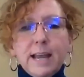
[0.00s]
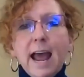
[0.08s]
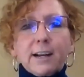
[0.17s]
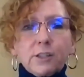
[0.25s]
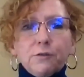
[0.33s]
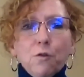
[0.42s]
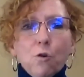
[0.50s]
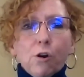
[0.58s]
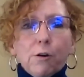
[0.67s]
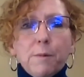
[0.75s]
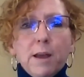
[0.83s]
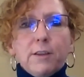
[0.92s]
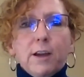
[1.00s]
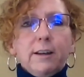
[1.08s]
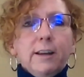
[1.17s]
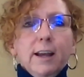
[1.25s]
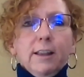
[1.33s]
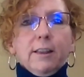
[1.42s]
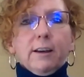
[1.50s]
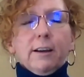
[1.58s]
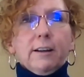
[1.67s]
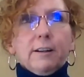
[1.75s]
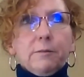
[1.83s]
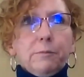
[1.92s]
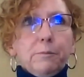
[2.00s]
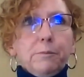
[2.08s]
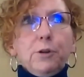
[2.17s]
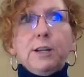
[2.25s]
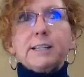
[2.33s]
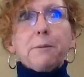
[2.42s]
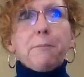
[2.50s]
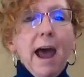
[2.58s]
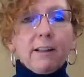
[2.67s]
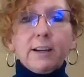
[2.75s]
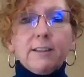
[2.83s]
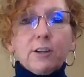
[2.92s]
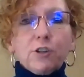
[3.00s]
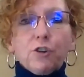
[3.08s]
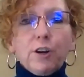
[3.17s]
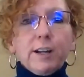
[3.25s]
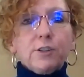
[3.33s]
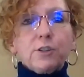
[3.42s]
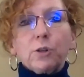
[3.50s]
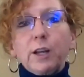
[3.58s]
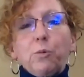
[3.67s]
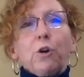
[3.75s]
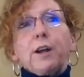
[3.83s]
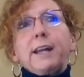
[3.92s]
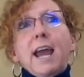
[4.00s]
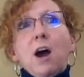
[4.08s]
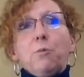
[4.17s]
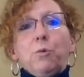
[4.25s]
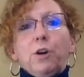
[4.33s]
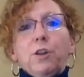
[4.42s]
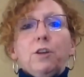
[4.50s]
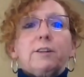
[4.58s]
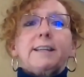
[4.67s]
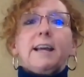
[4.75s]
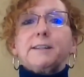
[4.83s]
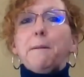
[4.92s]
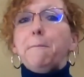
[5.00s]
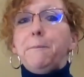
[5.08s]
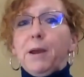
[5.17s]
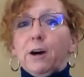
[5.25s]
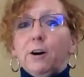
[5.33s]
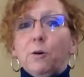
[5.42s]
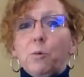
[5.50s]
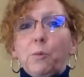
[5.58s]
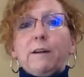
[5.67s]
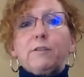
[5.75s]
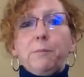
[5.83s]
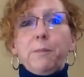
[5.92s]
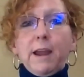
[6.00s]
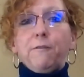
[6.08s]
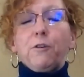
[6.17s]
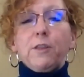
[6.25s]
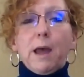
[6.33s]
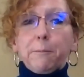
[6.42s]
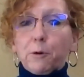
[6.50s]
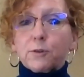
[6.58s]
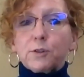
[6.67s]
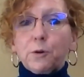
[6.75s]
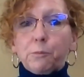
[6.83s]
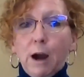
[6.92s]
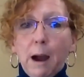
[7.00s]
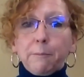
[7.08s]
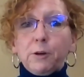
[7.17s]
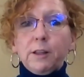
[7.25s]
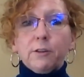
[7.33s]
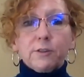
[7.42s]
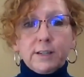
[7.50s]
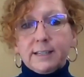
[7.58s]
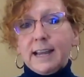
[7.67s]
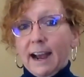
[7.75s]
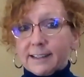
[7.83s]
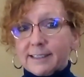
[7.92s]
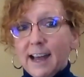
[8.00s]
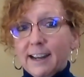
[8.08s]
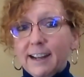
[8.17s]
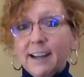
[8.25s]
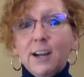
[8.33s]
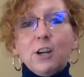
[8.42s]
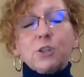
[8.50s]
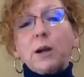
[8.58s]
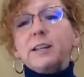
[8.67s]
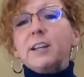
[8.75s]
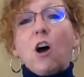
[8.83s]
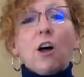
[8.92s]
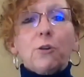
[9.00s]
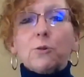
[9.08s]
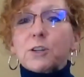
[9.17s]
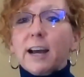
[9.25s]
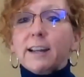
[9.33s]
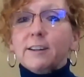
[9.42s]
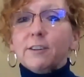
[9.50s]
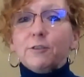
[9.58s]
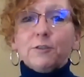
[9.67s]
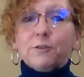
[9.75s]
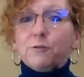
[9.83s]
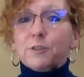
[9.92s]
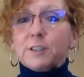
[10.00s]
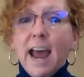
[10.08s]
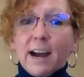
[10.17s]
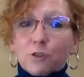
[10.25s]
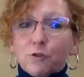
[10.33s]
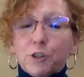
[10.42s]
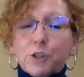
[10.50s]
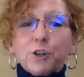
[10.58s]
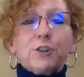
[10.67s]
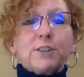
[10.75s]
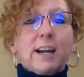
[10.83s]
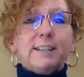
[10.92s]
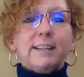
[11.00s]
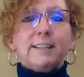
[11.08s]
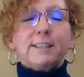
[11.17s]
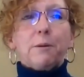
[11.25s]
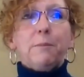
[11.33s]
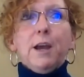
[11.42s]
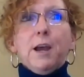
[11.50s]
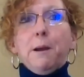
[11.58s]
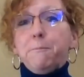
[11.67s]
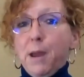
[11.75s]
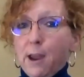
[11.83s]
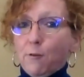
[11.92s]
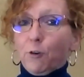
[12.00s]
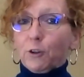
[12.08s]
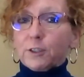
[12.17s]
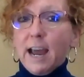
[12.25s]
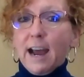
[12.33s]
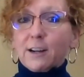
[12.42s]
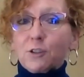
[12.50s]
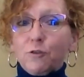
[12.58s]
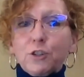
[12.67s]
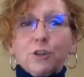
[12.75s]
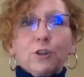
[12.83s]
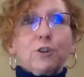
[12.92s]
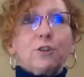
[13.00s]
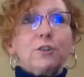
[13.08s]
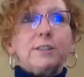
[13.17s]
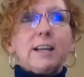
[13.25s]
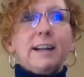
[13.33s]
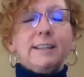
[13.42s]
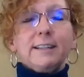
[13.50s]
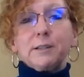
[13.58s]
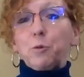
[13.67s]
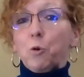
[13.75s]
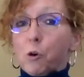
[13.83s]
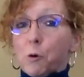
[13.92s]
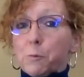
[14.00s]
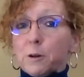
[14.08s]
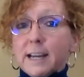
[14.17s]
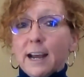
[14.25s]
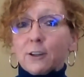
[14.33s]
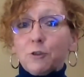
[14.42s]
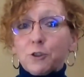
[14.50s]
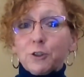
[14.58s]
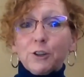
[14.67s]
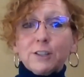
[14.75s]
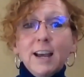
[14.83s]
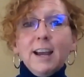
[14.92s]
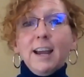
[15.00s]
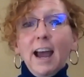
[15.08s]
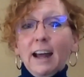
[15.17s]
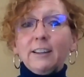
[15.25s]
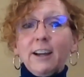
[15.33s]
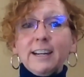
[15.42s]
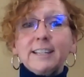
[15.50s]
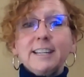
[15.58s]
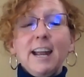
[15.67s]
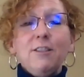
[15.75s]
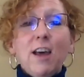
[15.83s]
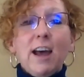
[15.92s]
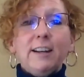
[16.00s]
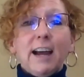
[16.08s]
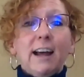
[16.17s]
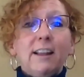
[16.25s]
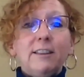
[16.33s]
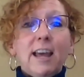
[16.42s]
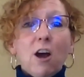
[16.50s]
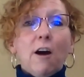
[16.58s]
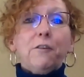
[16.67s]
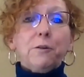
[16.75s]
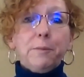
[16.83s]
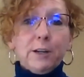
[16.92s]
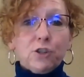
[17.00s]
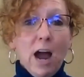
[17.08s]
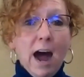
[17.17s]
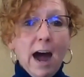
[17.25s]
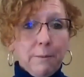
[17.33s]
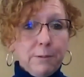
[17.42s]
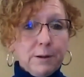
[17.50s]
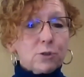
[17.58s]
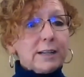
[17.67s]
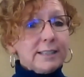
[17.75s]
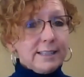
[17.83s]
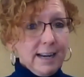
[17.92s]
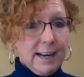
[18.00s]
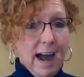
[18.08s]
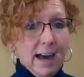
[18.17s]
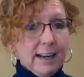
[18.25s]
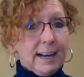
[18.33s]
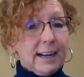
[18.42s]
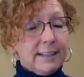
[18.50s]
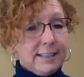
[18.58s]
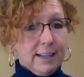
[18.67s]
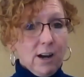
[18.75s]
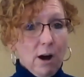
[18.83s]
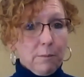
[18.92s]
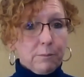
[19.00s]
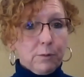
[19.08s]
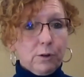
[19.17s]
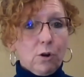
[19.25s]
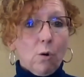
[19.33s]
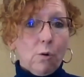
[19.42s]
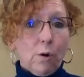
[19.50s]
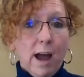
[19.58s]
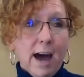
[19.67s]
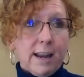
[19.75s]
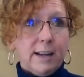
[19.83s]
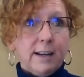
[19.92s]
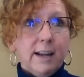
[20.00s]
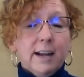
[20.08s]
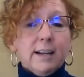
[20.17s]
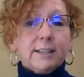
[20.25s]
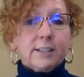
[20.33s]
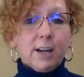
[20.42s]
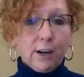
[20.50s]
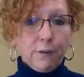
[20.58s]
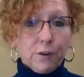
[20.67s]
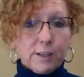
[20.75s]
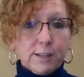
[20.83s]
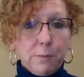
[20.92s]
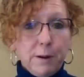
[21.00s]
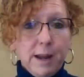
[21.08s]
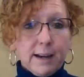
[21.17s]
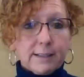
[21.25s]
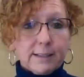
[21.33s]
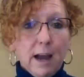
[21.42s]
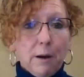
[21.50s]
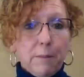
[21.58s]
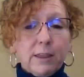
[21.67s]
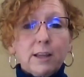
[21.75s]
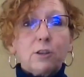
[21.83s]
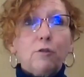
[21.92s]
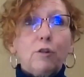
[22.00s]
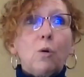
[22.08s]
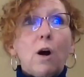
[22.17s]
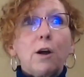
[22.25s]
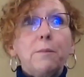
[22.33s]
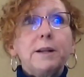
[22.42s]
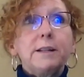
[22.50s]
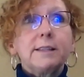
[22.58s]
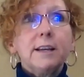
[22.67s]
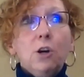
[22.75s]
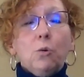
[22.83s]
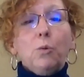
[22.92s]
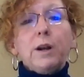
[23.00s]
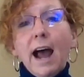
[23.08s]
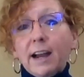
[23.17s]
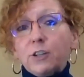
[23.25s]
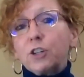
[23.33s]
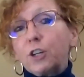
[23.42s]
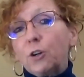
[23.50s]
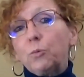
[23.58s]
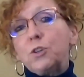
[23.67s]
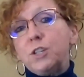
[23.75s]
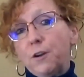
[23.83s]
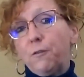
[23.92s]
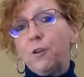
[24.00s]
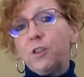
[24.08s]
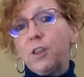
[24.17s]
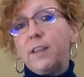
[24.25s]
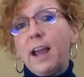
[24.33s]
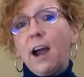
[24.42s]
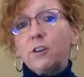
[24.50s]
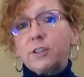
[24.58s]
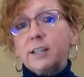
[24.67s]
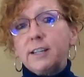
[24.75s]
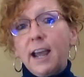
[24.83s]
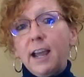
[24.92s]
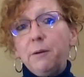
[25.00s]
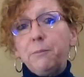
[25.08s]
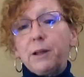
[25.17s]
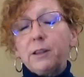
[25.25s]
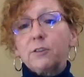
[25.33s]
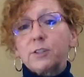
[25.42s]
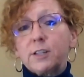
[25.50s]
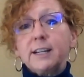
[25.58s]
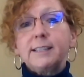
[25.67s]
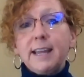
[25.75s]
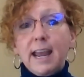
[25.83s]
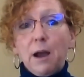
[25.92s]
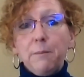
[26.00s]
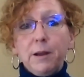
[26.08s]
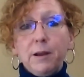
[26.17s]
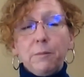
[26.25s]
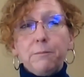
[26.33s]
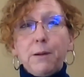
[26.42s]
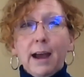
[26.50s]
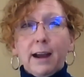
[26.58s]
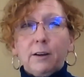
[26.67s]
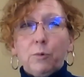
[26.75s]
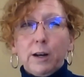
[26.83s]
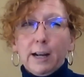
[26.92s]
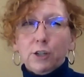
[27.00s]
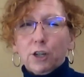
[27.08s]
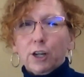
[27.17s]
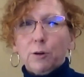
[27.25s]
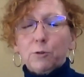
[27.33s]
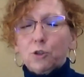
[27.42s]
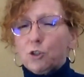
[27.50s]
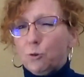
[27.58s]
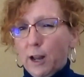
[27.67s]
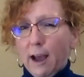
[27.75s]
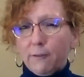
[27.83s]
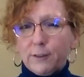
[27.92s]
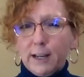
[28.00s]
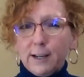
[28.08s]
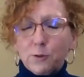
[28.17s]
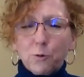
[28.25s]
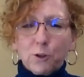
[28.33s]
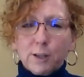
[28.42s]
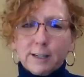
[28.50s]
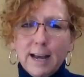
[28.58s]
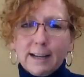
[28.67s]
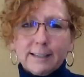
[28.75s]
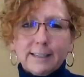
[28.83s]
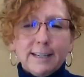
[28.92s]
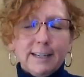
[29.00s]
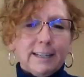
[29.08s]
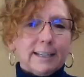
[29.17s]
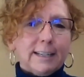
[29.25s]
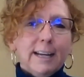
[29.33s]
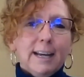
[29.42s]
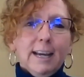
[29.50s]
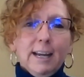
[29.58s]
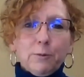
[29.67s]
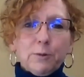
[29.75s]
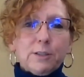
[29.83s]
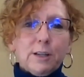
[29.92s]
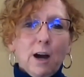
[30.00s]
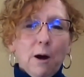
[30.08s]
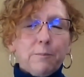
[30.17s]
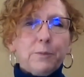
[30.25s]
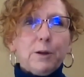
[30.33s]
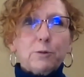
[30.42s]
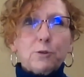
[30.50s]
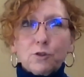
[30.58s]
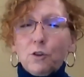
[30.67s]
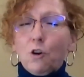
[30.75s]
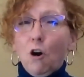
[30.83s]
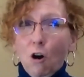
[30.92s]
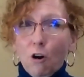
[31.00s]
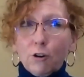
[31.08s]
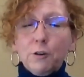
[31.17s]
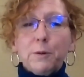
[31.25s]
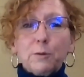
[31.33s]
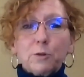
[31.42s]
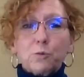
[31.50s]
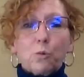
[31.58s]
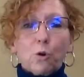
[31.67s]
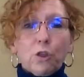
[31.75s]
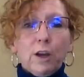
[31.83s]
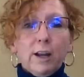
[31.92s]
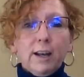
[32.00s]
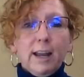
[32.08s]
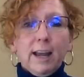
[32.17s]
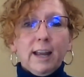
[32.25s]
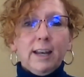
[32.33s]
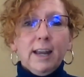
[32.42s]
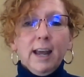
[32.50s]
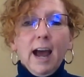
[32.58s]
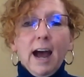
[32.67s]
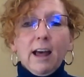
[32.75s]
tax form, and then the municipality that you're in. So like we're in Kentwood, they'll send us a bill where we have to pay for that personal property. There's a tax on it. So I did all those kind of tax returns. I did some payroll tax returns. I did some corporate tax returns. I liked it. And then they offered me a job. So I stayed on, and I did go ahead and study for the CPA exam. I think the requirements when I took it were different than they are today, but there's an exam. Back when I took it, it was 2.5 days worth of testing, and it was hard, but it was worth it. And